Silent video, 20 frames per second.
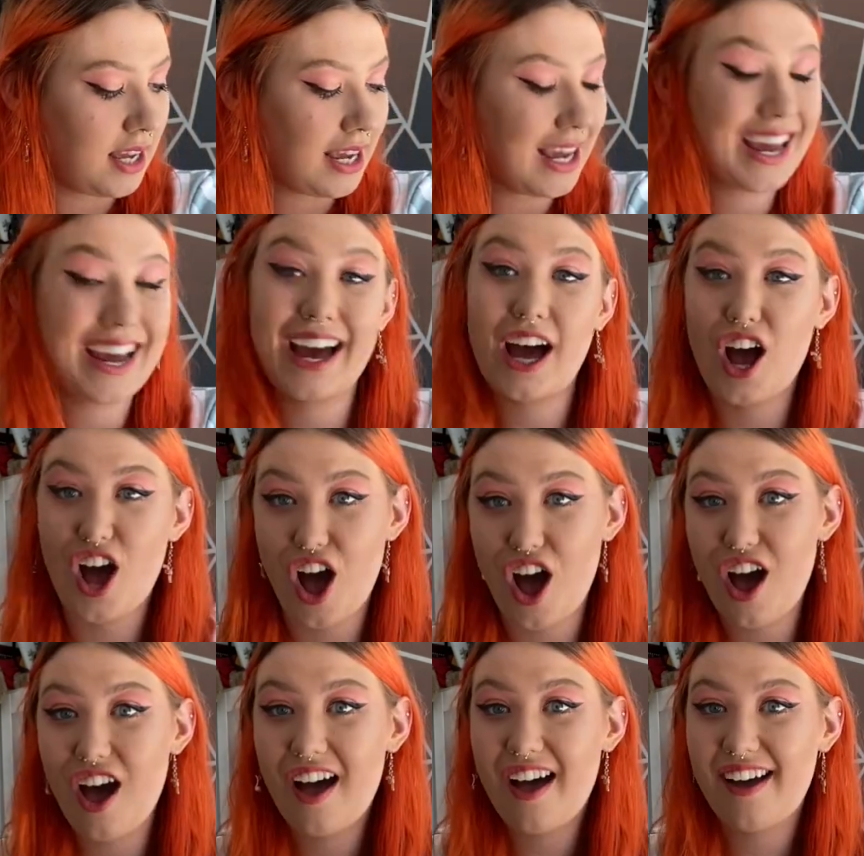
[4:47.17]
it
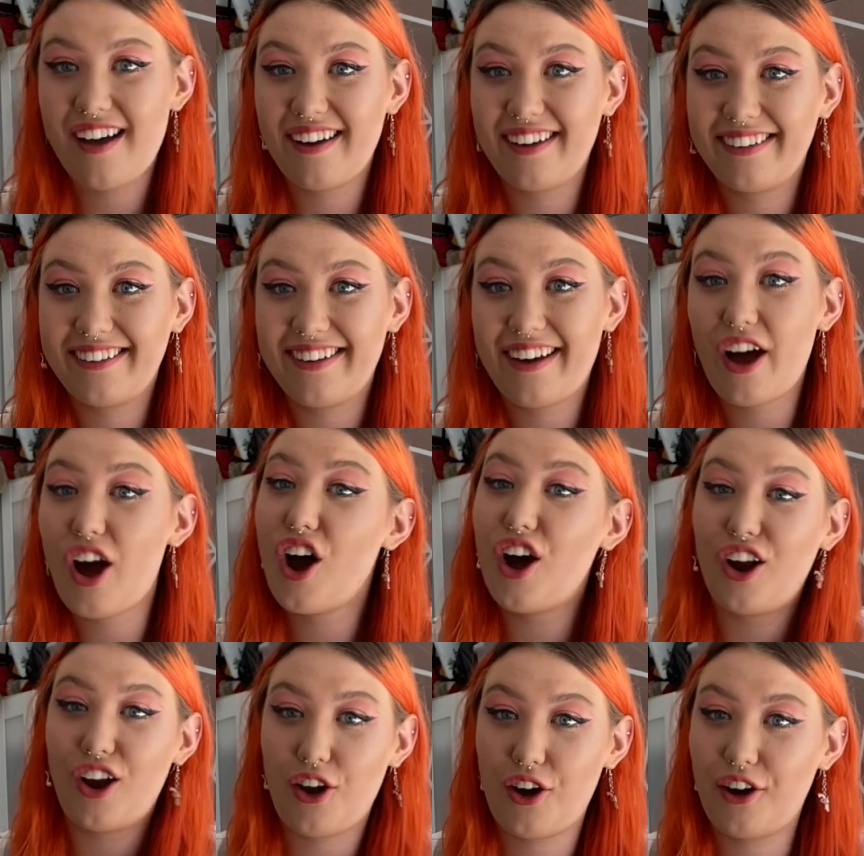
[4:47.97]
hurt
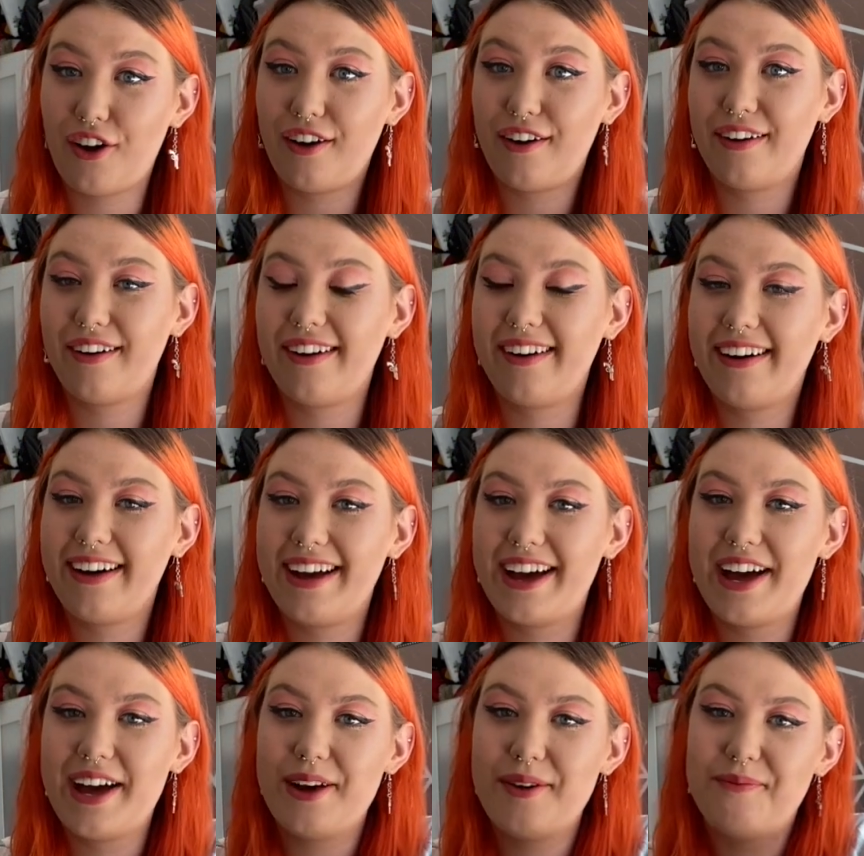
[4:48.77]
a lot,
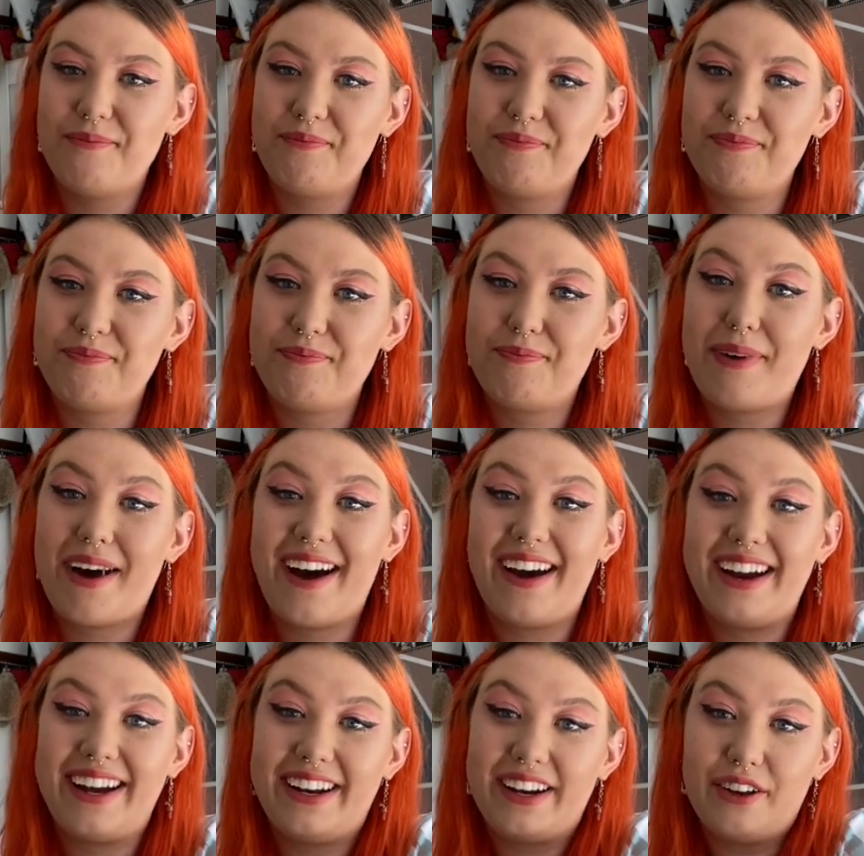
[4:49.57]
but
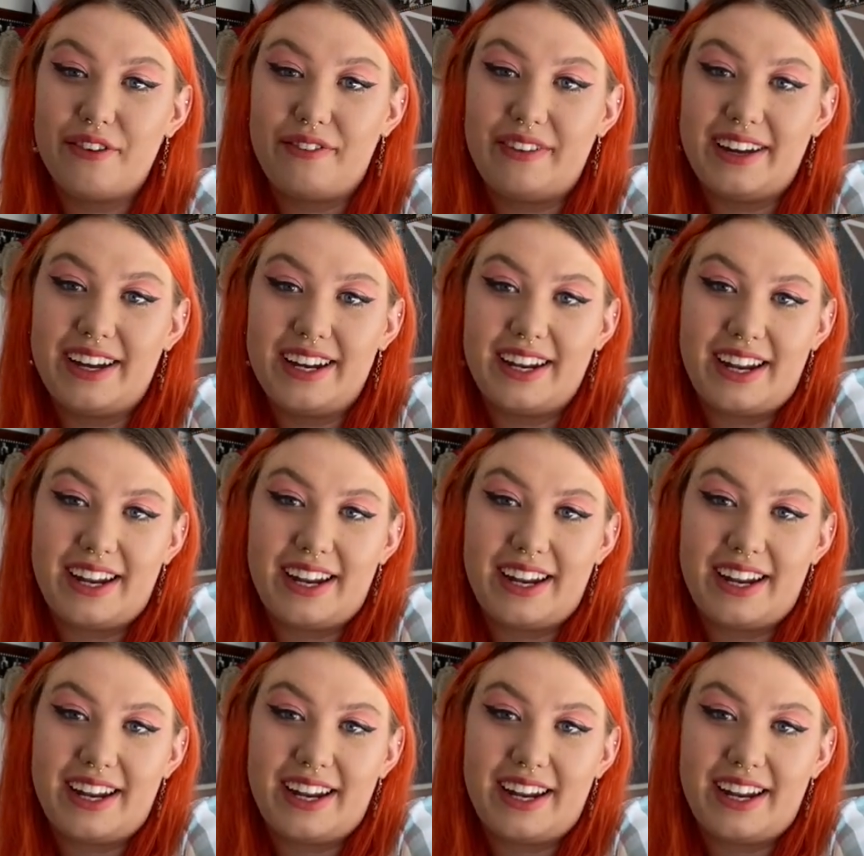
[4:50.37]
I love it.